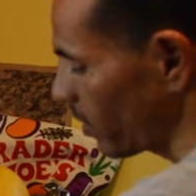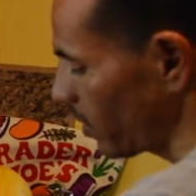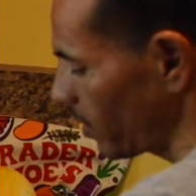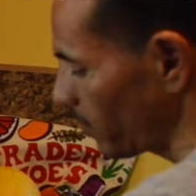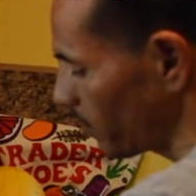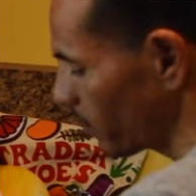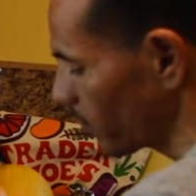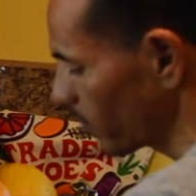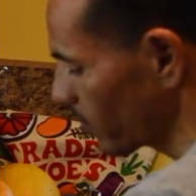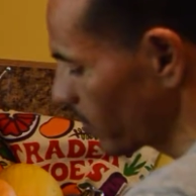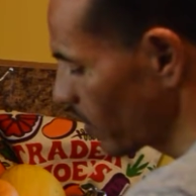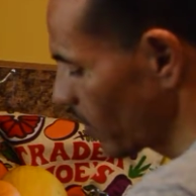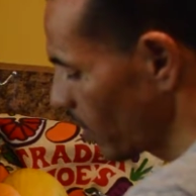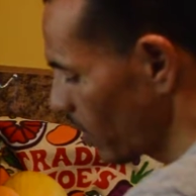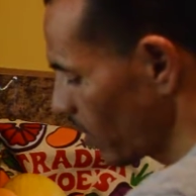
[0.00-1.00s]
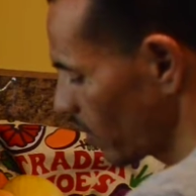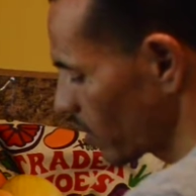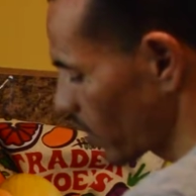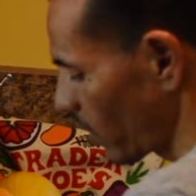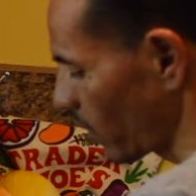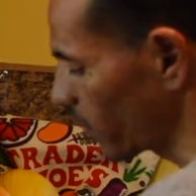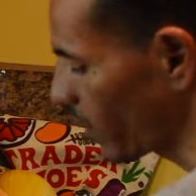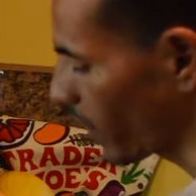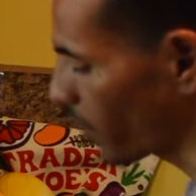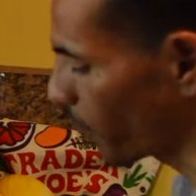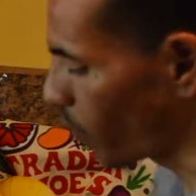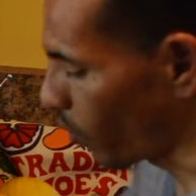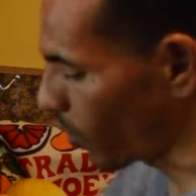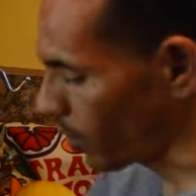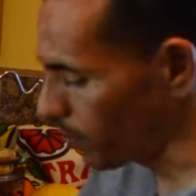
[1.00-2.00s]
it so it'll take
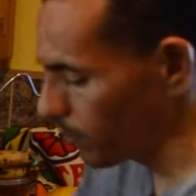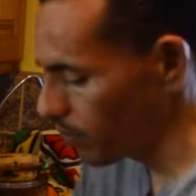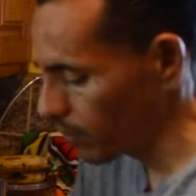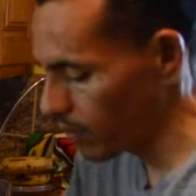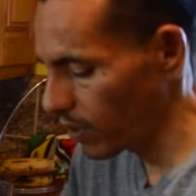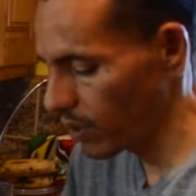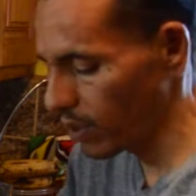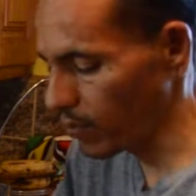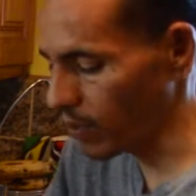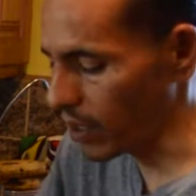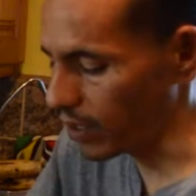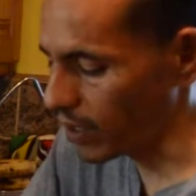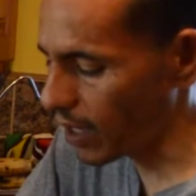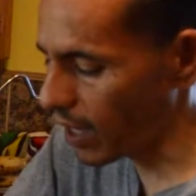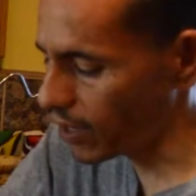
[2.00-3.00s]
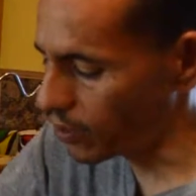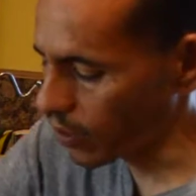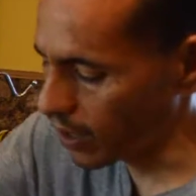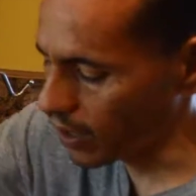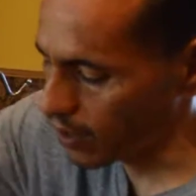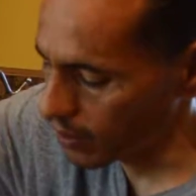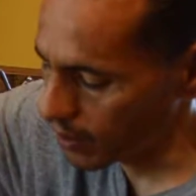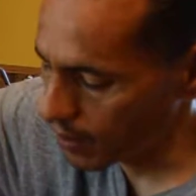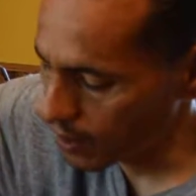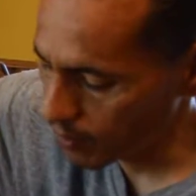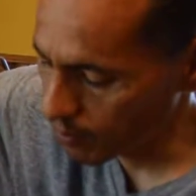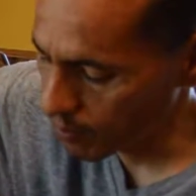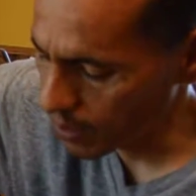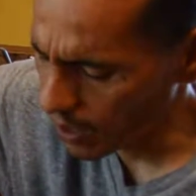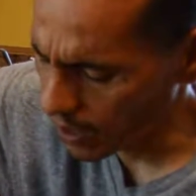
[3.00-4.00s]
form. And then when I dehydrate it, it'll
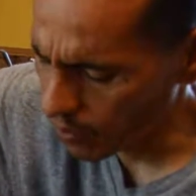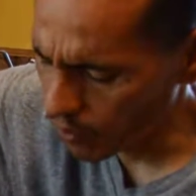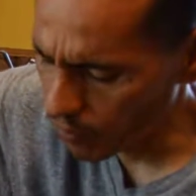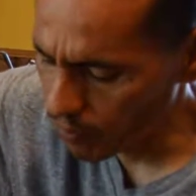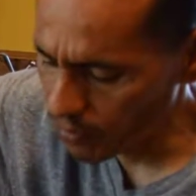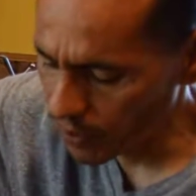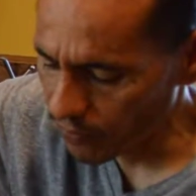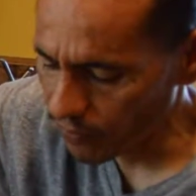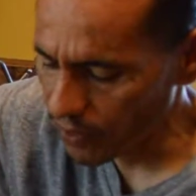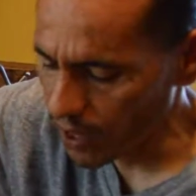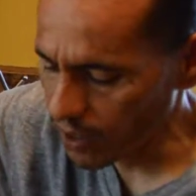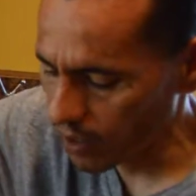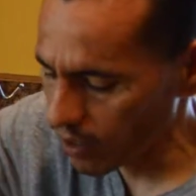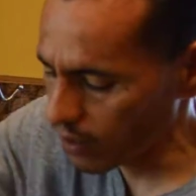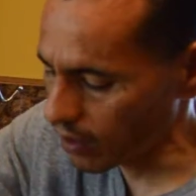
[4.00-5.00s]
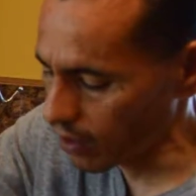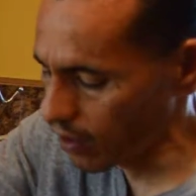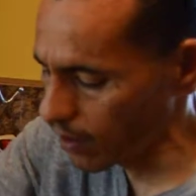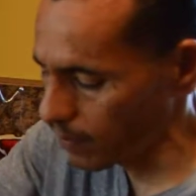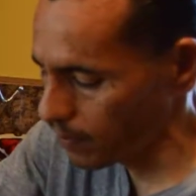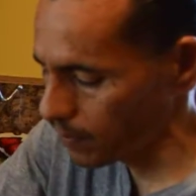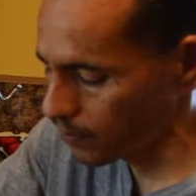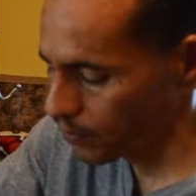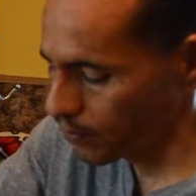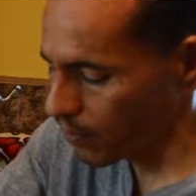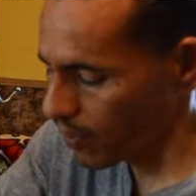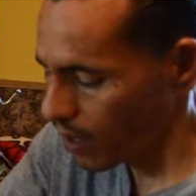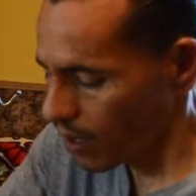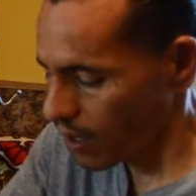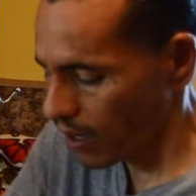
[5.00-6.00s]
be like one big fat cookie.
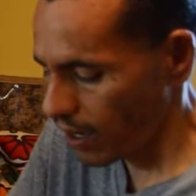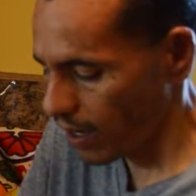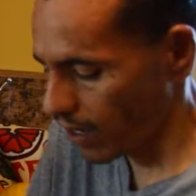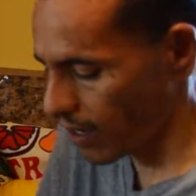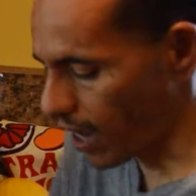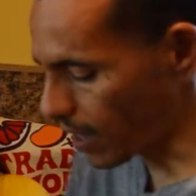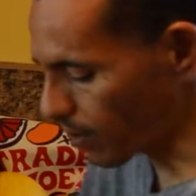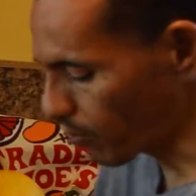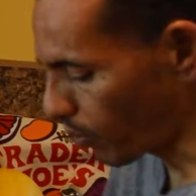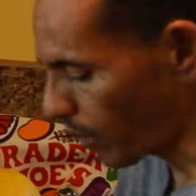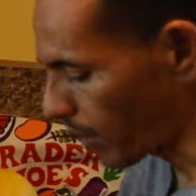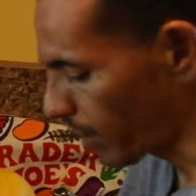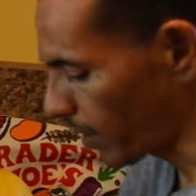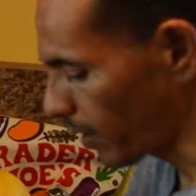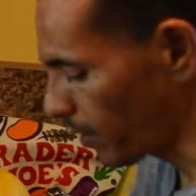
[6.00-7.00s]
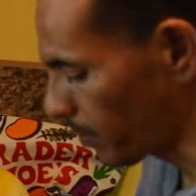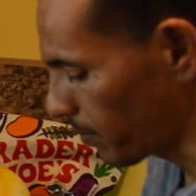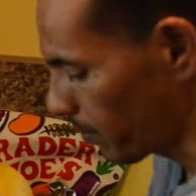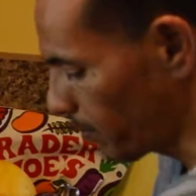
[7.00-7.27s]
And I can break it up